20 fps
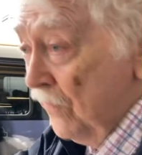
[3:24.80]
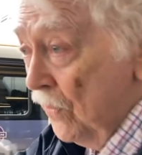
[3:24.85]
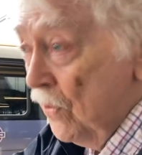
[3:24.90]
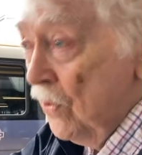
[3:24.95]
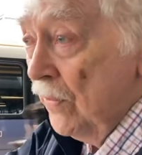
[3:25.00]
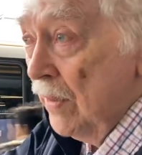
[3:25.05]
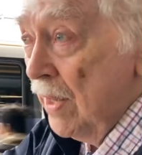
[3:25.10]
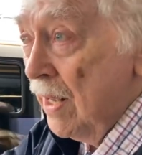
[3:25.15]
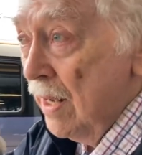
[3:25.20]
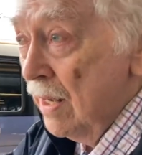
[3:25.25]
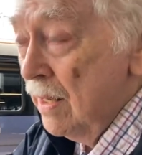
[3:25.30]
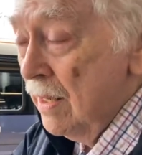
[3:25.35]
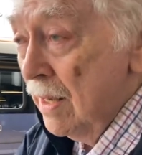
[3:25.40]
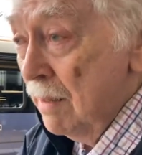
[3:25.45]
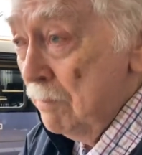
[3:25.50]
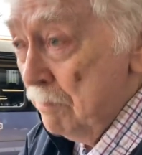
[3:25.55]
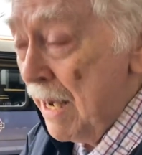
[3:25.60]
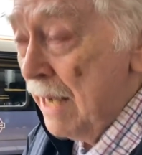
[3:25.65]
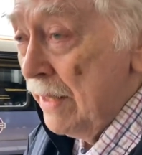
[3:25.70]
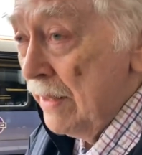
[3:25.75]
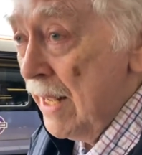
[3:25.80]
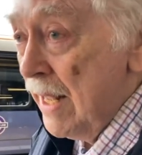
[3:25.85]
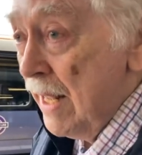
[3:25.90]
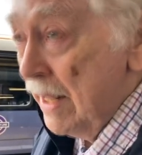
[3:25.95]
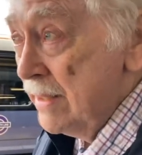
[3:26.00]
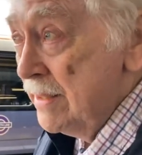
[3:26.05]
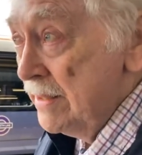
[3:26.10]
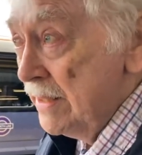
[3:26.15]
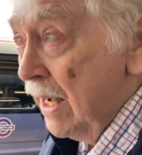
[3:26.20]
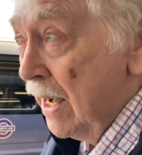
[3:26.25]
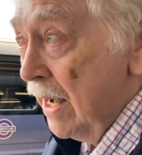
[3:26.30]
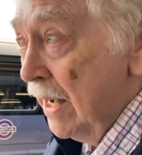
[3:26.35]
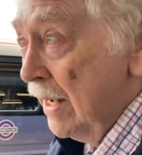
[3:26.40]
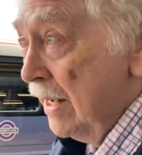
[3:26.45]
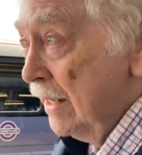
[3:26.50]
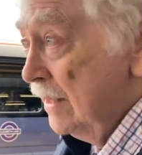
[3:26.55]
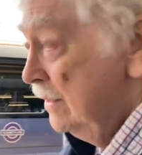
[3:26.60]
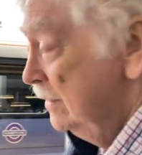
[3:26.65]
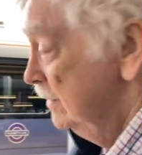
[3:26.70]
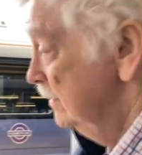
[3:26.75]
to fall there, bang their head and die.
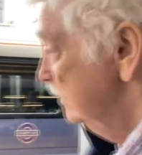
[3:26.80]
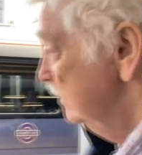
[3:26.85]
